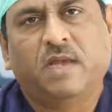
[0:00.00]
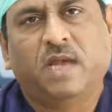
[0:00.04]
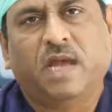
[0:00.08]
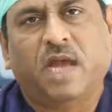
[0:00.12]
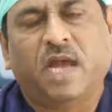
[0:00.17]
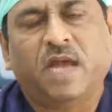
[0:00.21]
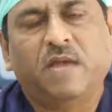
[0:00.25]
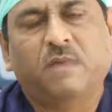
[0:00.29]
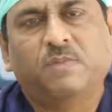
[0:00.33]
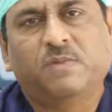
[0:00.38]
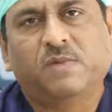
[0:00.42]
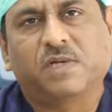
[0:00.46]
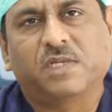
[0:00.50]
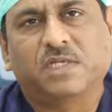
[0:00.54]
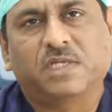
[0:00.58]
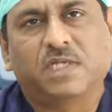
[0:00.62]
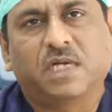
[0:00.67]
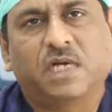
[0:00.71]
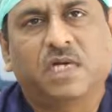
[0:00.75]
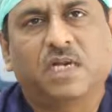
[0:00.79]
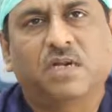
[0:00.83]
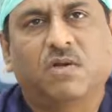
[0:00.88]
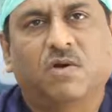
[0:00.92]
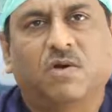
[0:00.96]
I
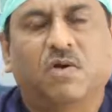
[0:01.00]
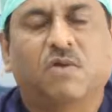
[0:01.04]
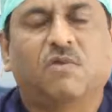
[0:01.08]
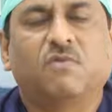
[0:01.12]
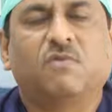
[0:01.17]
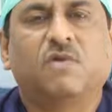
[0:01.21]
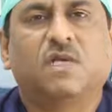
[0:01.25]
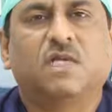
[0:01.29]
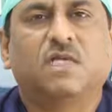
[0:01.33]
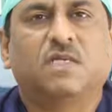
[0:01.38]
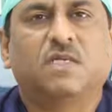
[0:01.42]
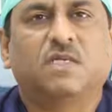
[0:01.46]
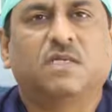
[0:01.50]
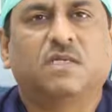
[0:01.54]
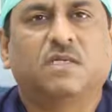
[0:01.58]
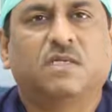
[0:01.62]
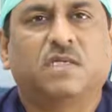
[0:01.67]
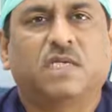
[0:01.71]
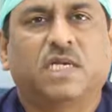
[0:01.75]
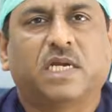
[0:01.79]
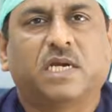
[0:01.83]
personally always